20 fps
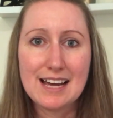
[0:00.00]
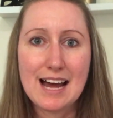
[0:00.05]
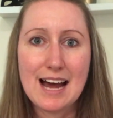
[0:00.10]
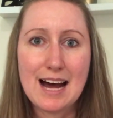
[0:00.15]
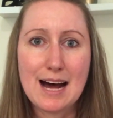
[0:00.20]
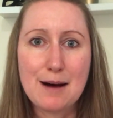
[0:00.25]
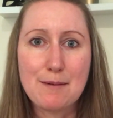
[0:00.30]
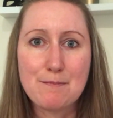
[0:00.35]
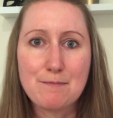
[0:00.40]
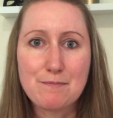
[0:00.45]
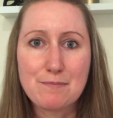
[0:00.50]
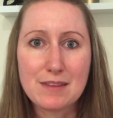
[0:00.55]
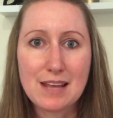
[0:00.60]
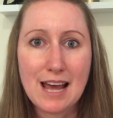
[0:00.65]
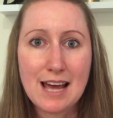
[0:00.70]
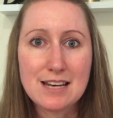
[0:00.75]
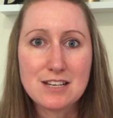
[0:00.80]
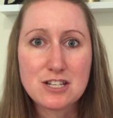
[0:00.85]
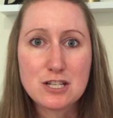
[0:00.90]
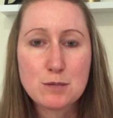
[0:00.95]

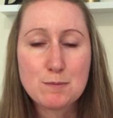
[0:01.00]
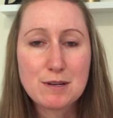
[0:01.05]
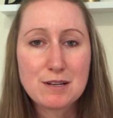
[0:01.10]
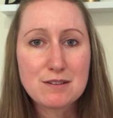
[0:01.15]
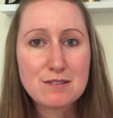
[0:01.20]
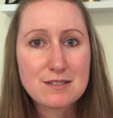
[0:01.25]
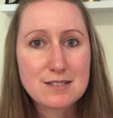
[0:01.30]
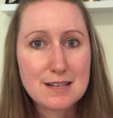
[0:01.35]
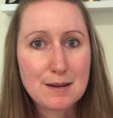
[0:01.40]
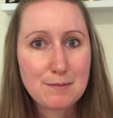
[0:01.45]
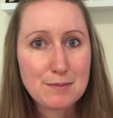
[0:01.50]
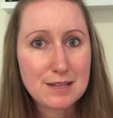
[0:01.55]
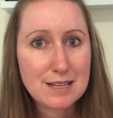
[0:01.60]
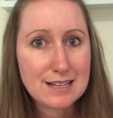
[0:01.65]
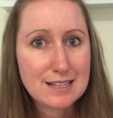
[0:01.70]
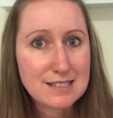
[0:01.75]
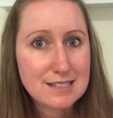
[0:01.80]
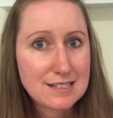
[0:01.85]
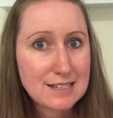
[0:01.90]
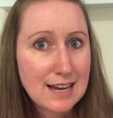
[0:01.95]
And just because
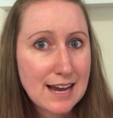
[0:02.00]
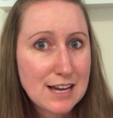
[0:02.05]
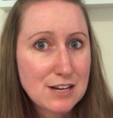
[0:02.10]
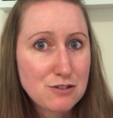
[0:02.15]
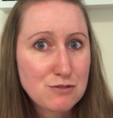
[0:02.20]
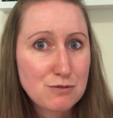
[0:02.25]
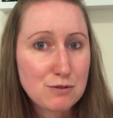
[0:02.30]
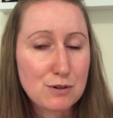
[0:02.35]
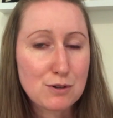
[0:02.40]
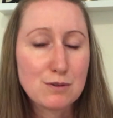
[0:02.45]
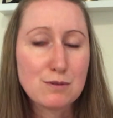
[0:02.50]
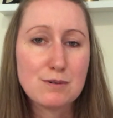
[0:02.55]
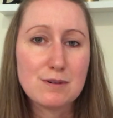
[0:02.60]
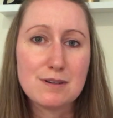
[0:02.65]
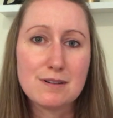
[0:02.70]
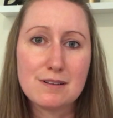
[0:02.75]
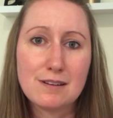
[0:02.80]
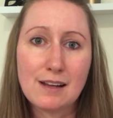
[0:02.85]
something is natural,